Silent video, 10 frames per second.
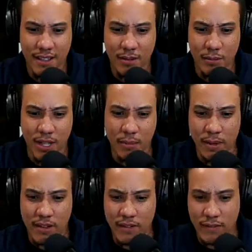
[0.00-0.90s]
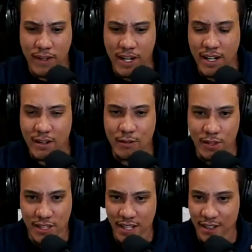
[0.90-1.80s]
But I may have I kind of wrote
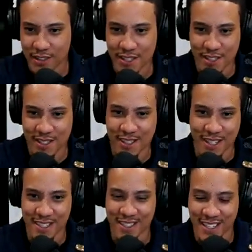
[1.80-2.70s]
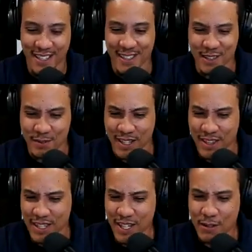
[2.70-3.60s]
it down just as took taking notes, but I
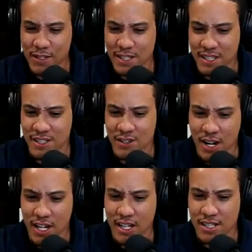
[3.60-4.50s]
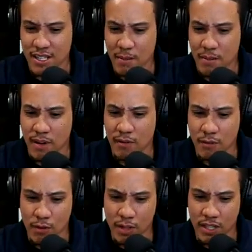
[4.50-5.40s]
think it was just dragging, samurai,
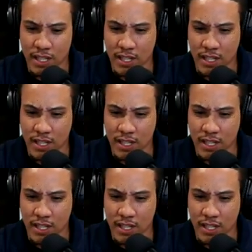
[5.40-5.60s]
rolling, and